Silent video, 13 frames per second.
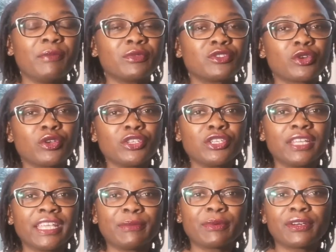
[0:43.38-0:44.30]
during your
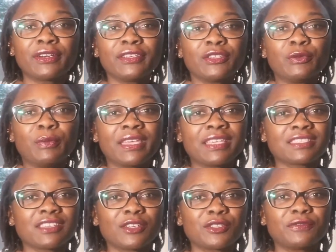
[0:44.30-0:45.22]
labor you may
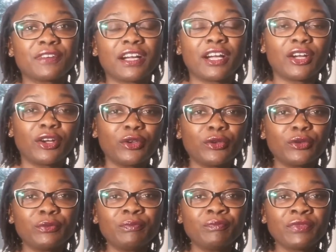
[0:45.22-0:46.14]
start off at
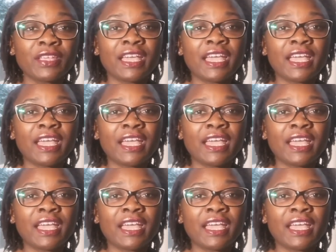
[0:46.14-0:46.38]
home,